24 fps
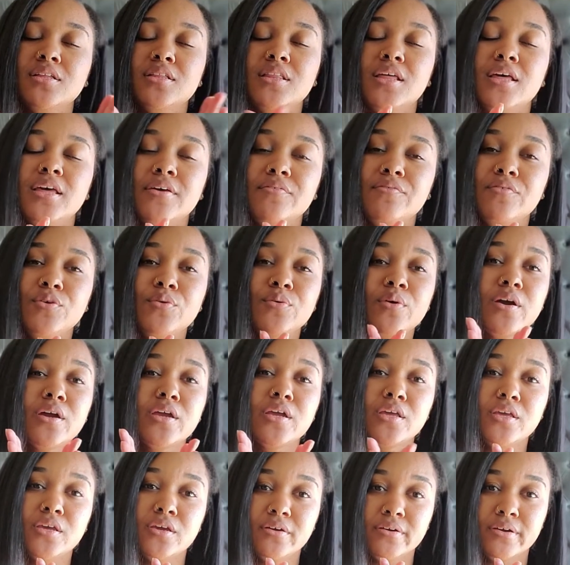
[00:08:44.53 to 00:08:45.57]
But if you are
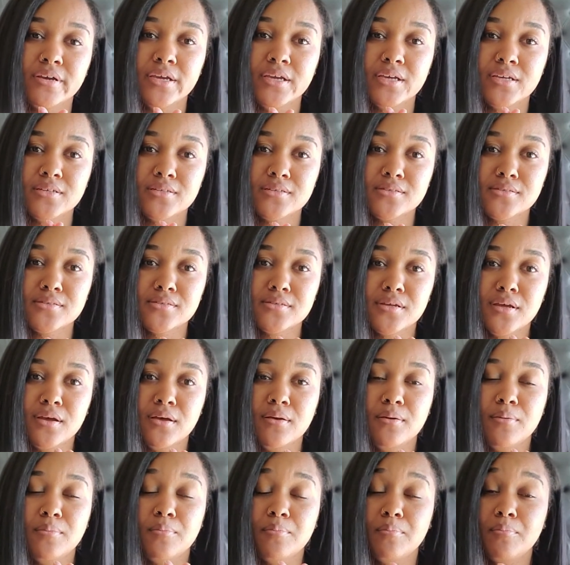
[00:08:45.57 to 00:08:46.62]
curious,
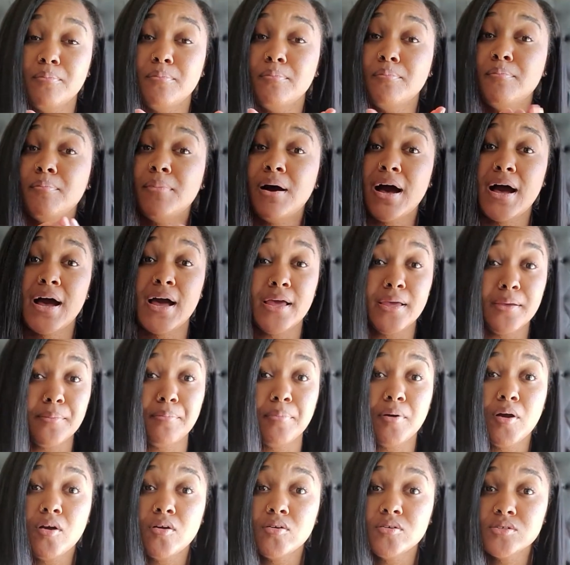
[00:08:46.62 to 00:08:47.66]
my
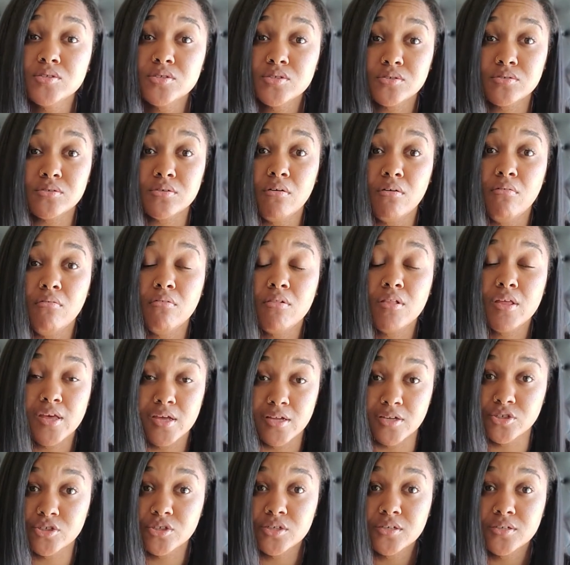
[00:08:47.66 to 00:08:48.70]
personal
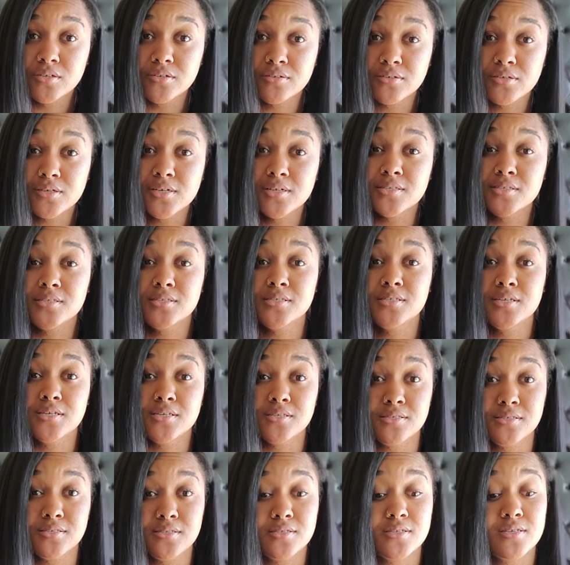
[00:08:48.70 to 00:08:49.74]
kitchen
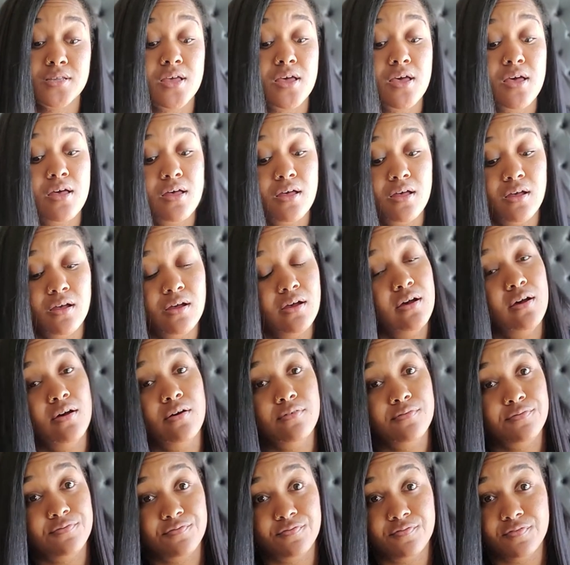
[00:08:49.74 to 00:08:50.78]
consists
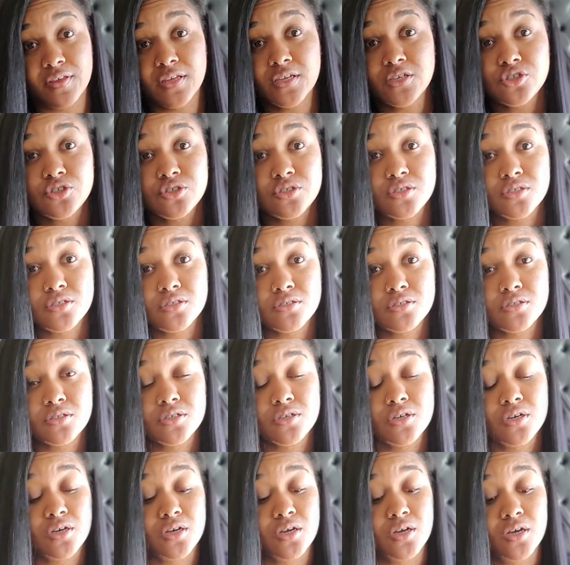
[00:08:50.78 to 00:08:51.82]
of fish,
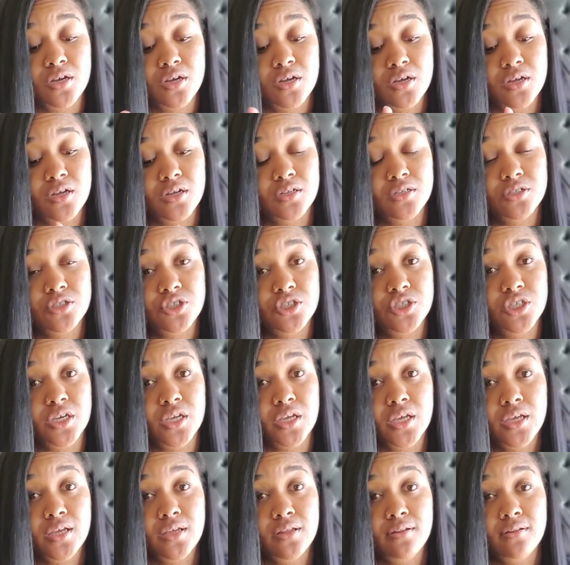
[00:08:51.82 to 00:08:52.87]

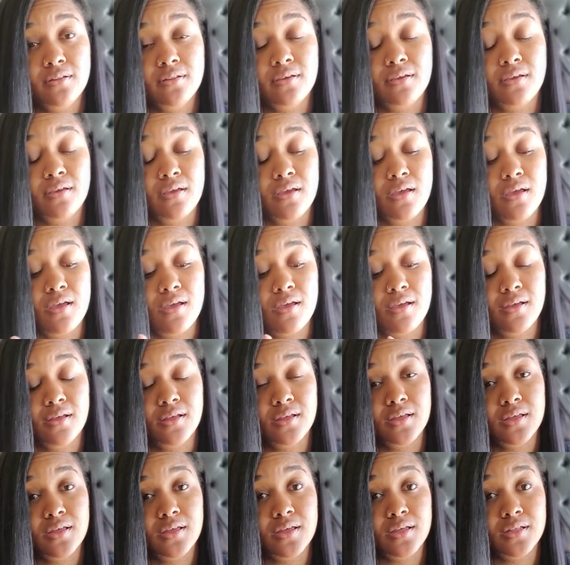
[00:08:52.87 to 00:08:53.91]
chicken,
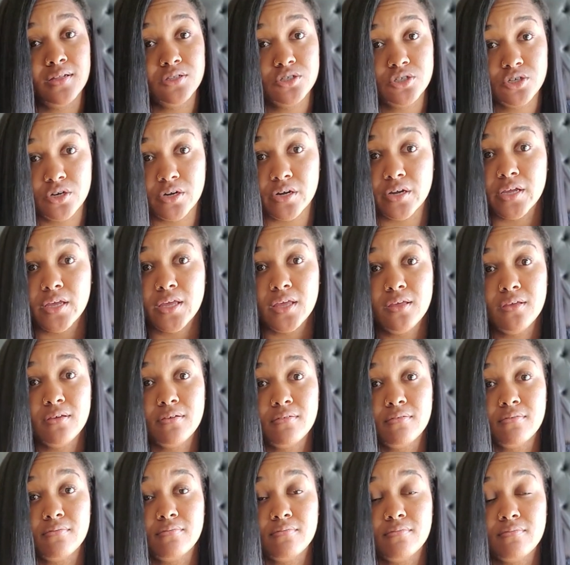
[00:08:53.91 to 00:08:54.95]
and turkey
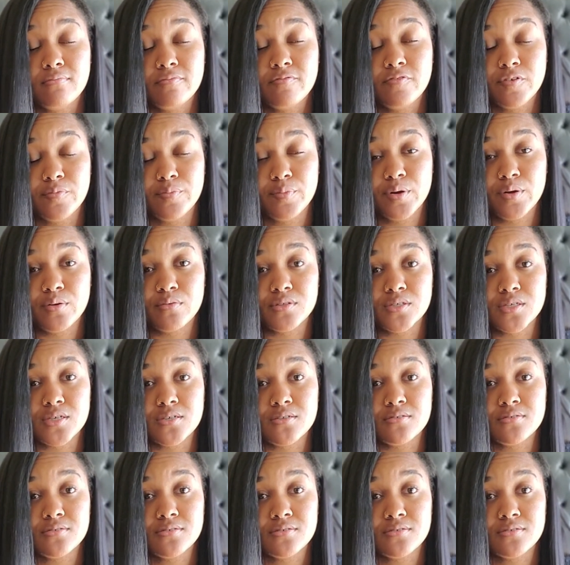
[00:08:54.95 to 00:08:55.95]
for proteins.